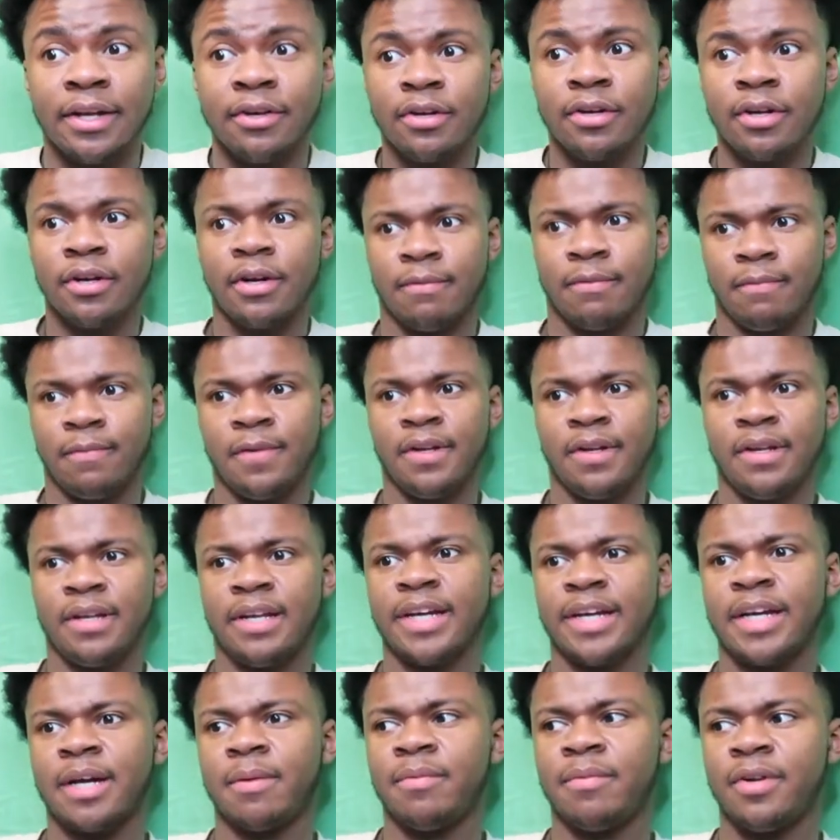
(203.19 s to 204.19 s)
You know, I'm feeling
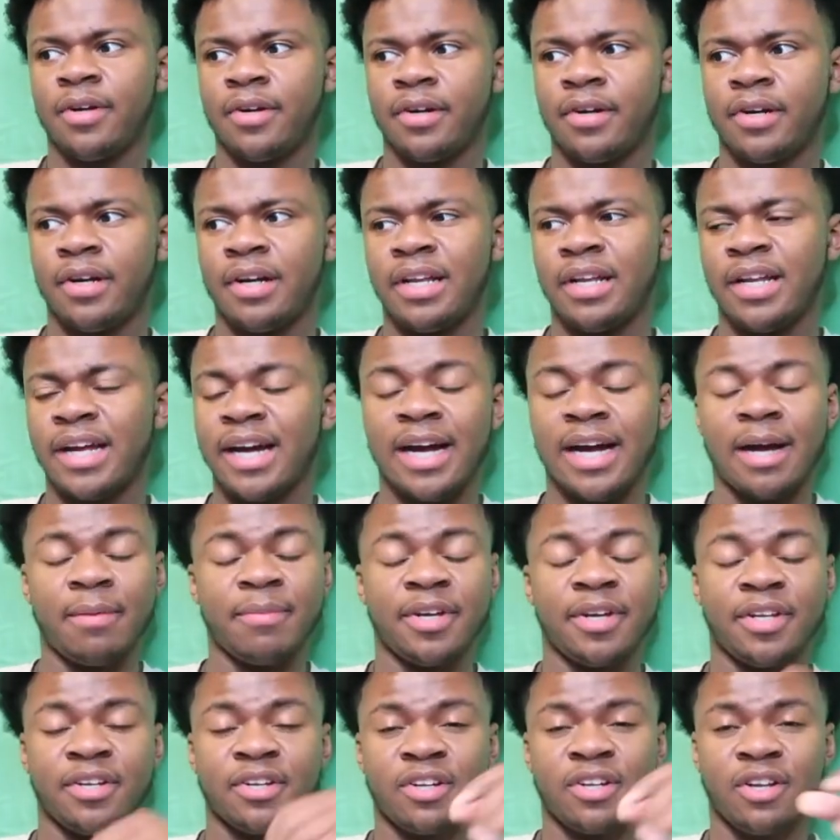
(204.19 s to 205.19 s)
like I'm learning a lot. I'm
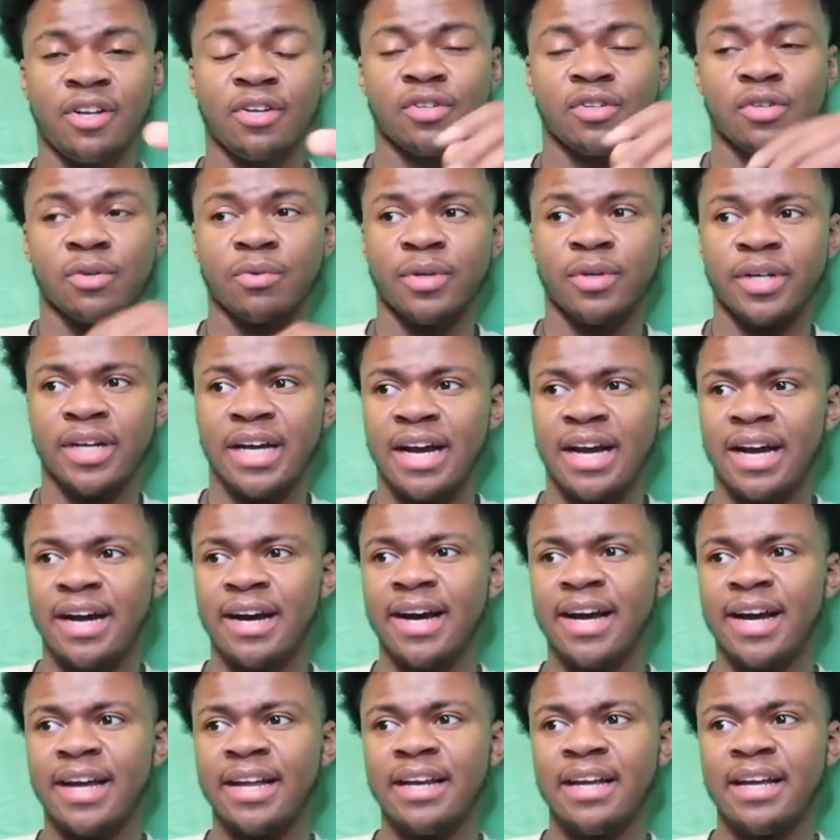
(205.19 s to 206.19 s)
getting closer with
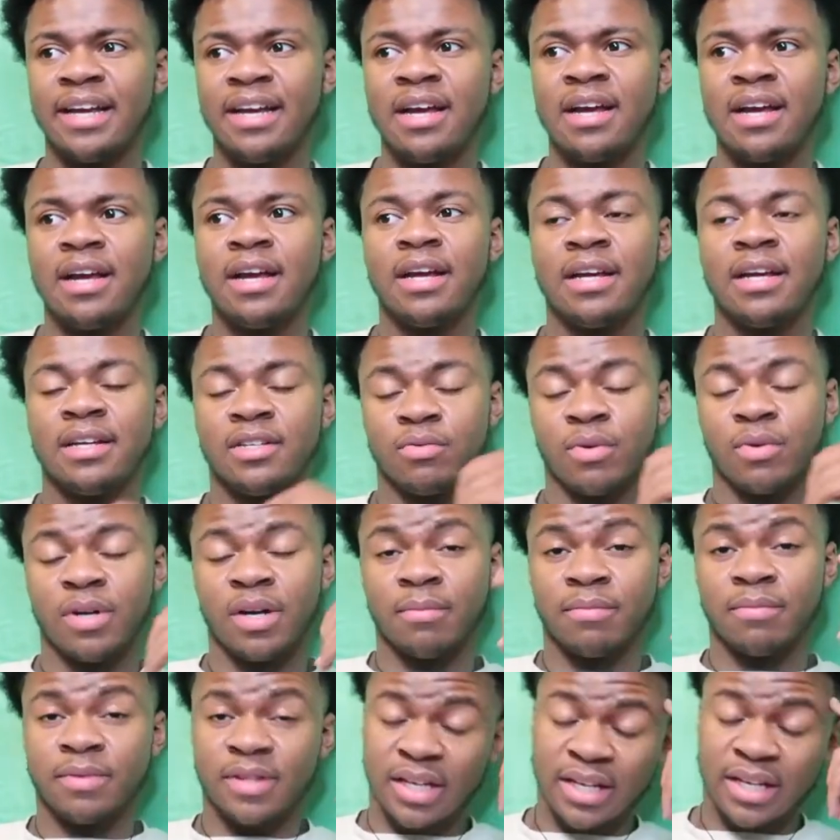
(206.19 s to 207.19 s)
God, is what
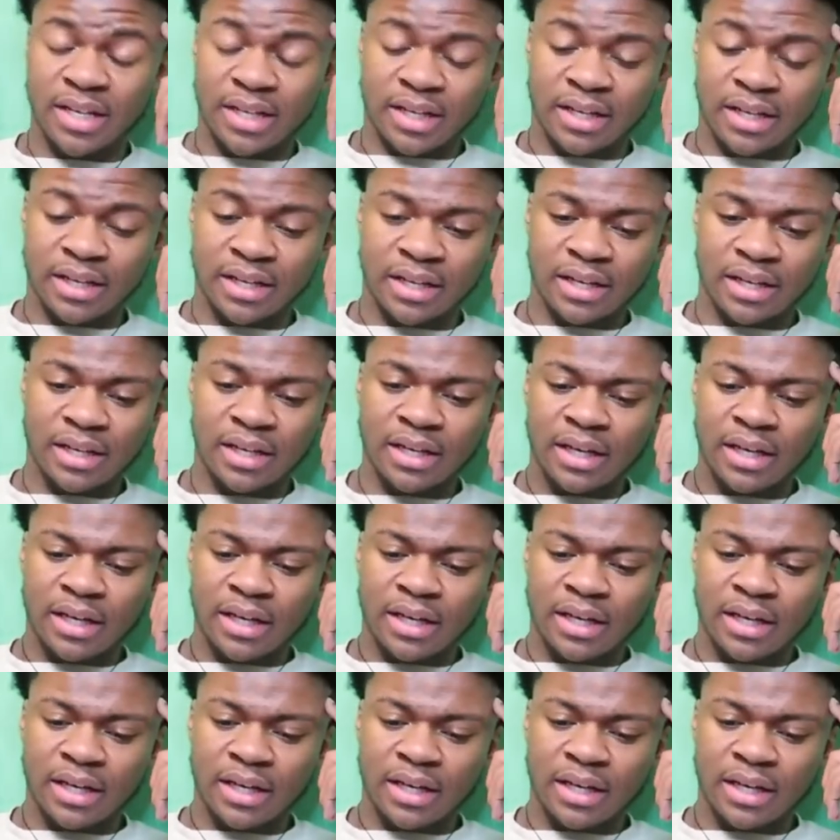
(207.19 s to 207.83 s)
I'm thinking.